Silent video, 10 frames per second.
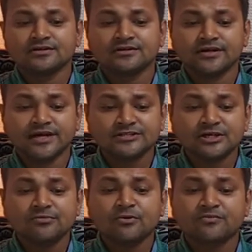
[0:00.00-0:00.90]
The HR
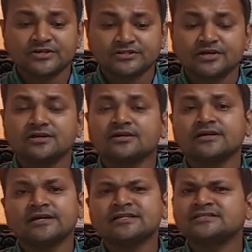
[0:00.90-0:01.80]
professional
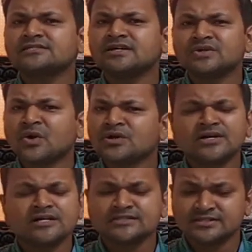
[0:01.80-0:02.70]
is not
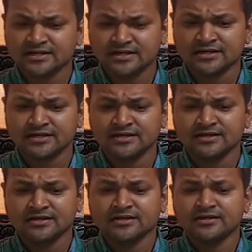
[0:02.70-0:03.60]
necessarily
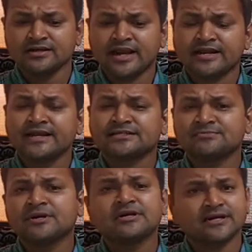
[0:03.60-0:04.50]
an
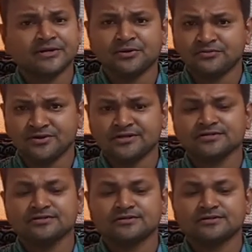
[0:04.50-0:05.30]
expert in your field,